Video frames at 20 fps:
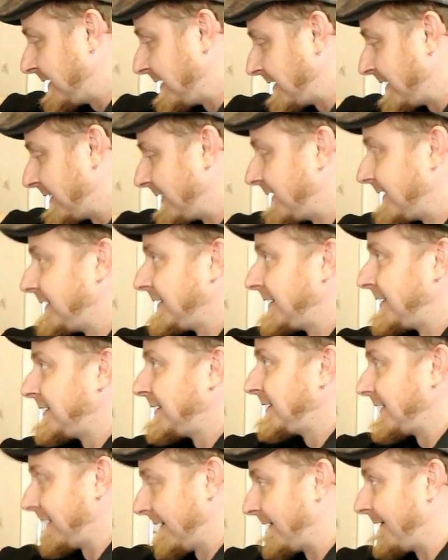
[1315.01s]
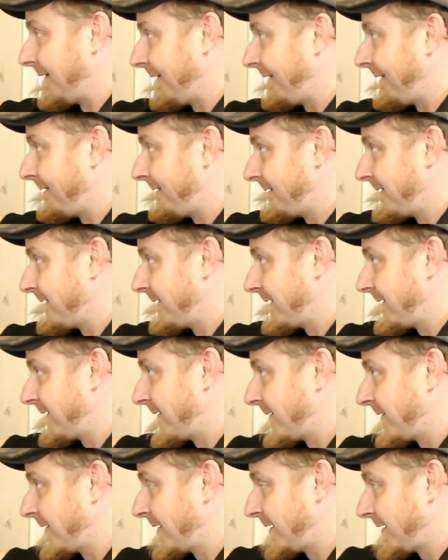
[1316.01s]
or how do we put the
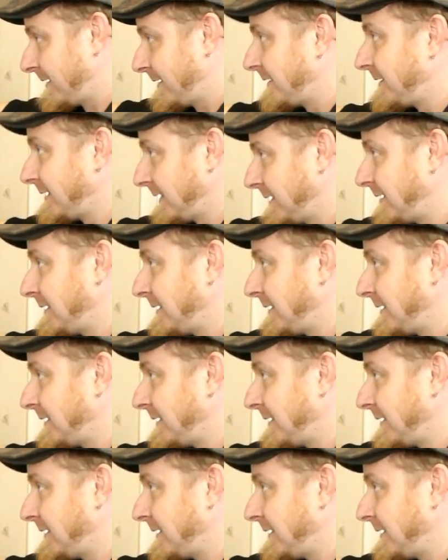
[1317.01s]
plants in? Because I know it's